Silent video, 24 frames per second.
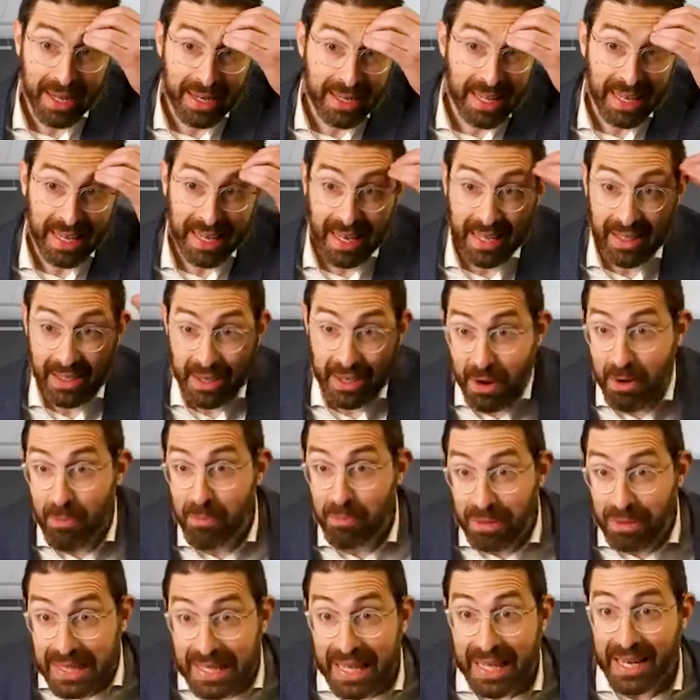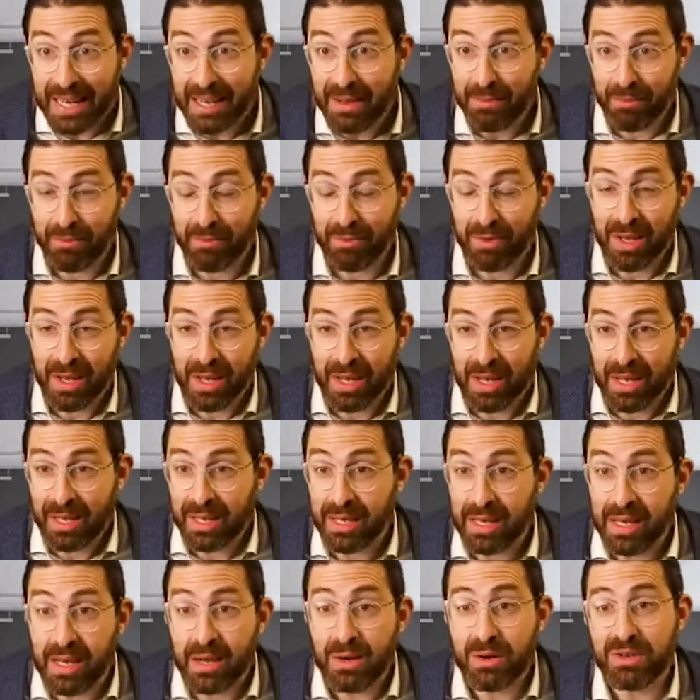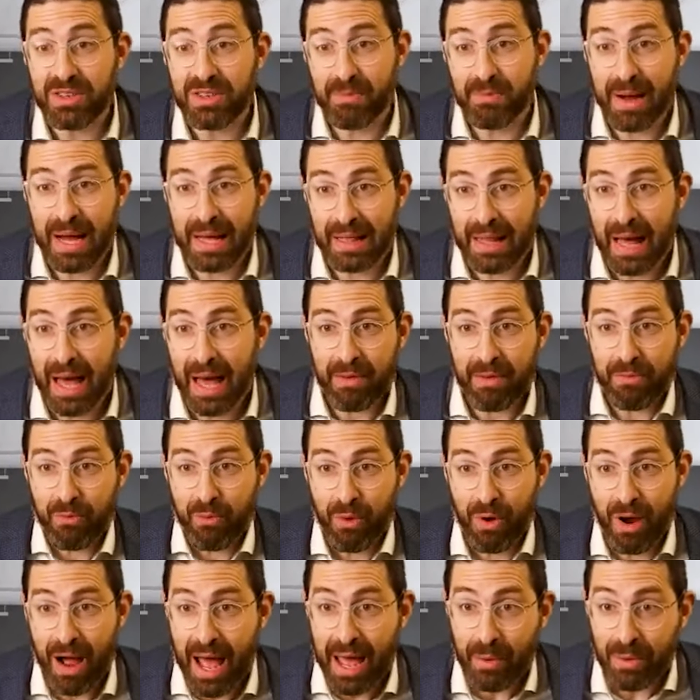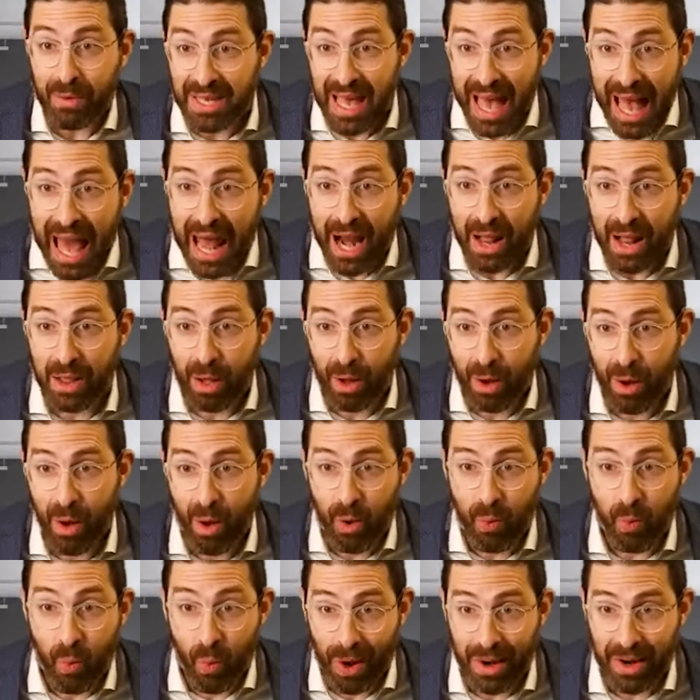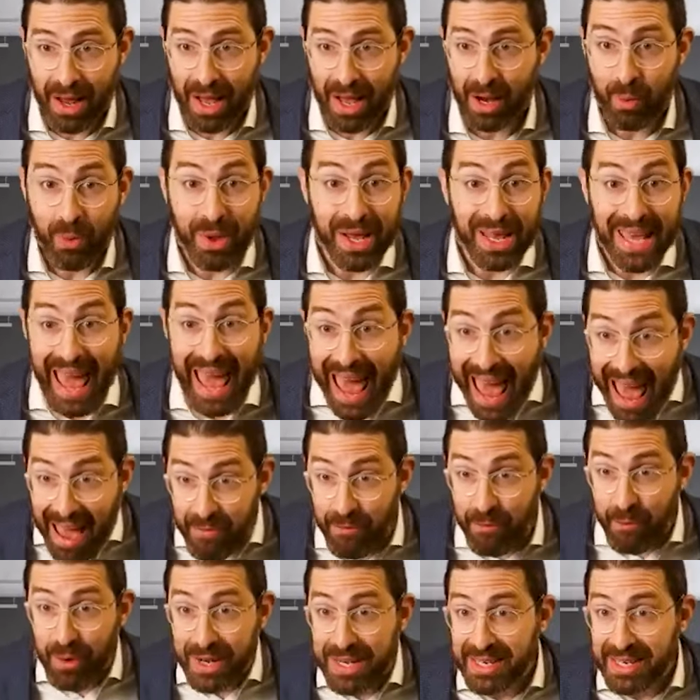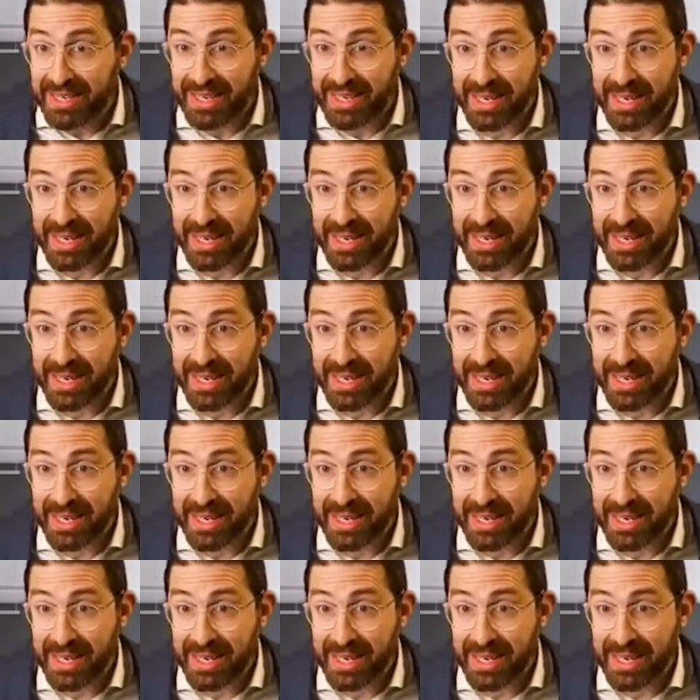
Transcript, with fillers: night. Like there are plenty of years of my life where I was out of the home one night a week every